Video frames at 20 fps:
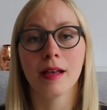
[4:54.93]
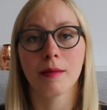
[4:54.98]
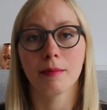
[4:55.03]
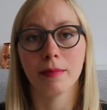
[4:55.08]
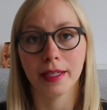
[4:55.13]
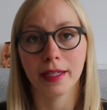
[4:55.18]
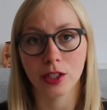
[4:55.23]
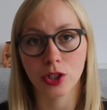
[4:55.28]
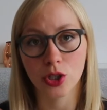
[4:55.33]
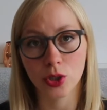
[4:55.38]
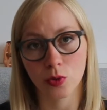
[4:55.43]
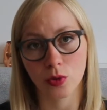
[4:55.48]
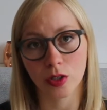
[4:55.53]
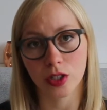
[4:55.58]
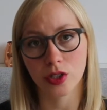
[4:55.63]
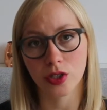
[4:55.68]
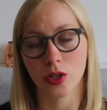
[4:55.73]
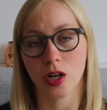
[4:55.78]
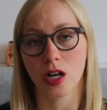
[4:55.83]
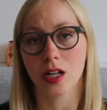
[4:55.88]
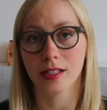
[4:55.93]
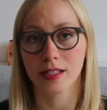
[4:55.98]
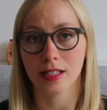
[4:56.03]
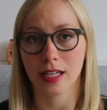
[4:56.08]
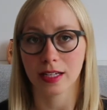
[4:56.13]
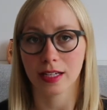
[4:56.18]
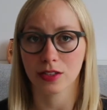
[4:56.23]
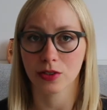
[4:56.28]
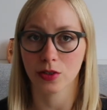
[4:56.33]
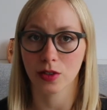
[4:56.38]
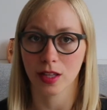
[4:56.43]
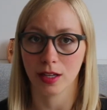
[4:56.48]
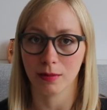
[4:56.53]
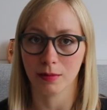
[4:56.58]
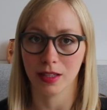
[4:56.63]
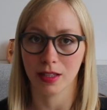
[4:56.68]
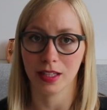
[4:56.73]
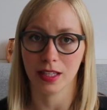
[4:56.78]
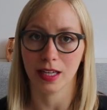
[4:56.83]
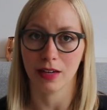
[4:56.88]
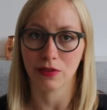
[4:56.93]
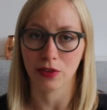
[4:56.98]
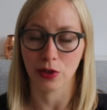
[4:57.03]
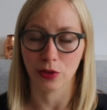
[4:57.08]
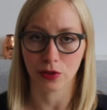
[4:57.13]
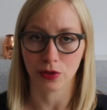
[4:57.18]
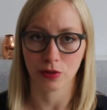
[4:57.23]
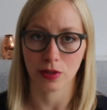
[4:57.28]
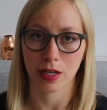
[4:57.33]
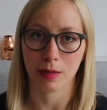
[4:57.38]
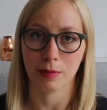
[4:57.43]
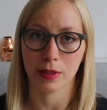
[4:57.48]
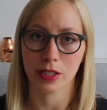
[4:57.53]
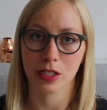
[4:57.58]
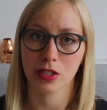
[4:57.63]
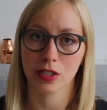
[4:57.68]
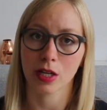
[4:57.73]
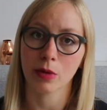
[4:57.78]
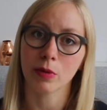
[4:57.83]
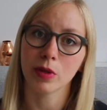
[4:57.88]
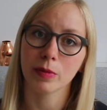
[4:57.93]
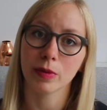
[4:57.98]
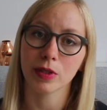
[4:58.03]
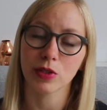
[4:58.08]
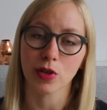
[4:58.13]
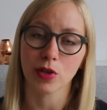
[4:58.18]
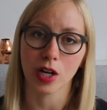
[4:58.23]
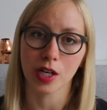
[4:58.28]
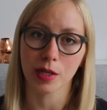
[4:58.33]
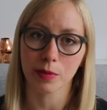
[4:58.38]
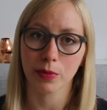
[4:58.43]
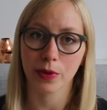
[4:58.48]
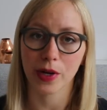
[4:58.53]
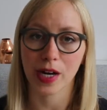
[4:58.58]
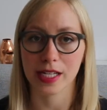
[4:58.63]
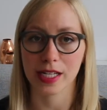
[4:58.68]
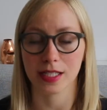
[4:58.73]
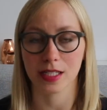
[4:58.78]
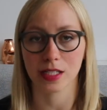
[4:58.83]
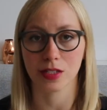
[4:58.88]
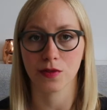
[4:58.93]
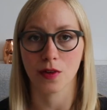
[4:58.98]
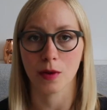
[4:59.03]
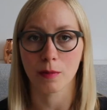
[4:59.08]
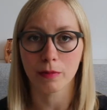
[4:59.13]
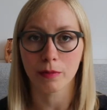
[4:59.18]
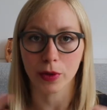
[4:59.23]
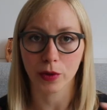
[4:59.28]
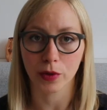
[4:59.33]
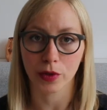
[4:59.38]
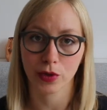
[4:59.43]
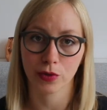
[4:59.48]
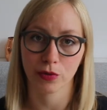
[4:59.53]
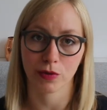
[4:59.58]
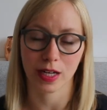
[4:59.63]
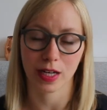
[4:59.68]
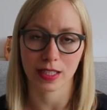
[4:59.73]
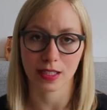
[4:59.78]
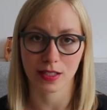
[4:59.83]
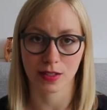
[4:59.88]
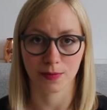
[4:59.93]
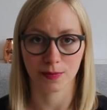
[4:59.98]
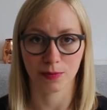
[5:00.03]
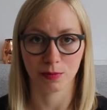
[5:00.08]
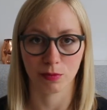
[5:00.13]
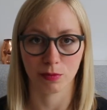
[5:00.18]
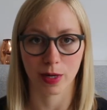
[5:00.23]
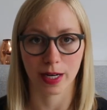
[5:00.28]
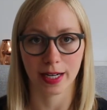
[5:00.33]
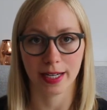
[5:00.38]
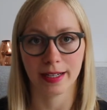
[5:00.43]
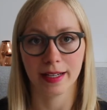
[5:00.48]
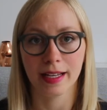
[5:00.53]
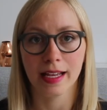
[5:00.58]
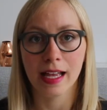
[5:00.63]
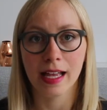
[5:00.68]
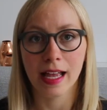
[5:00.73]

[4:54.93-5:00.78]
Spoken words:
Make sure to also enter them in the FO thread because I will be drawing prizes from both threads, right?